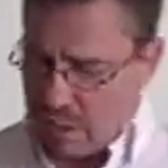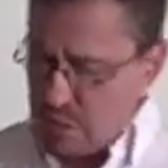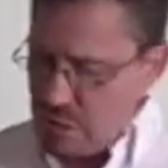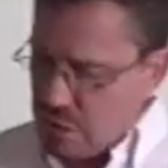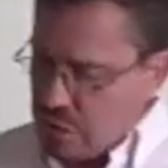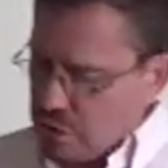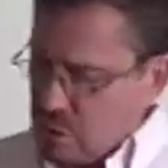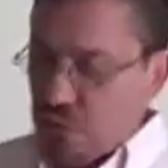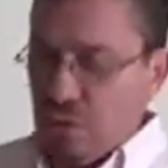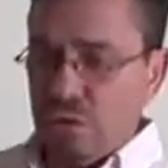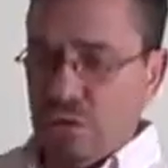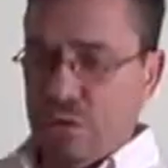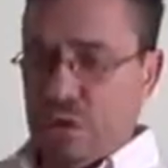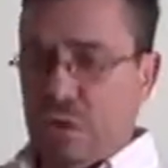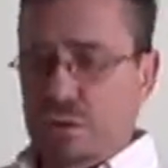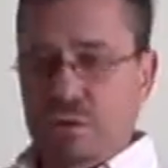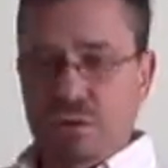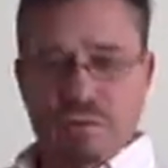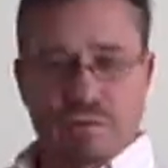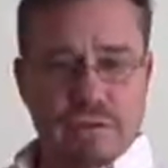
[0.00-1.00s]
So
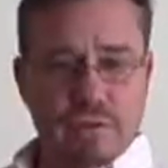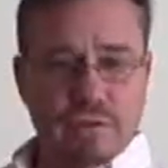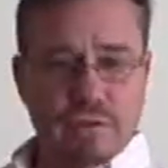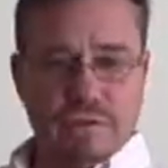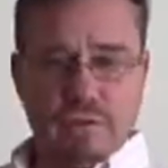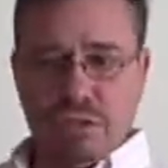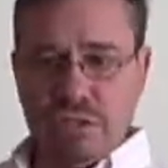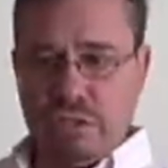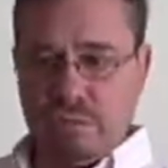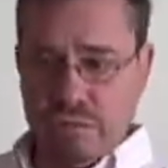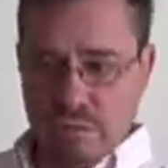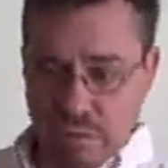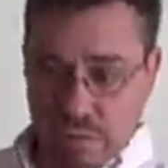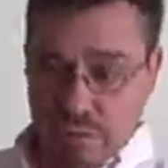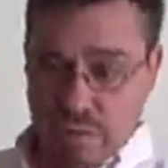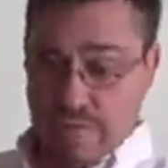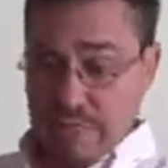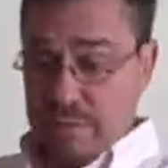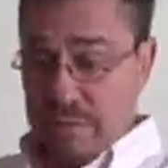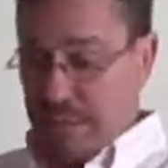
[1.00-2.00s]
who's first? Would you
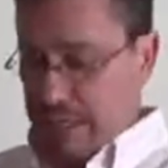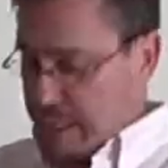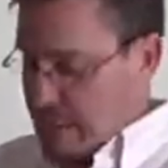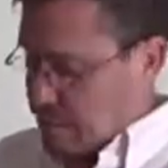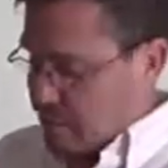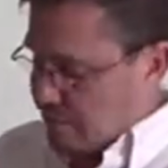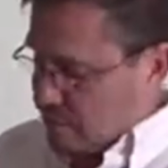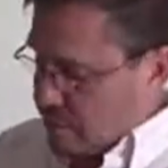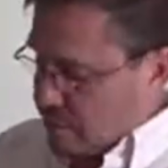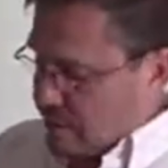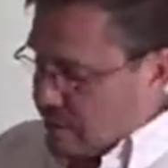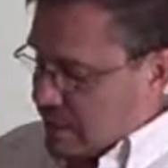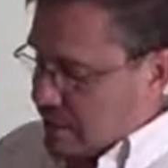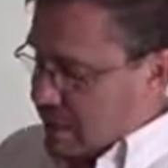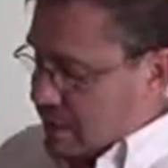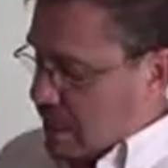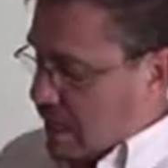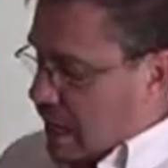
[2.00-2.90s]
like to pick a number for me?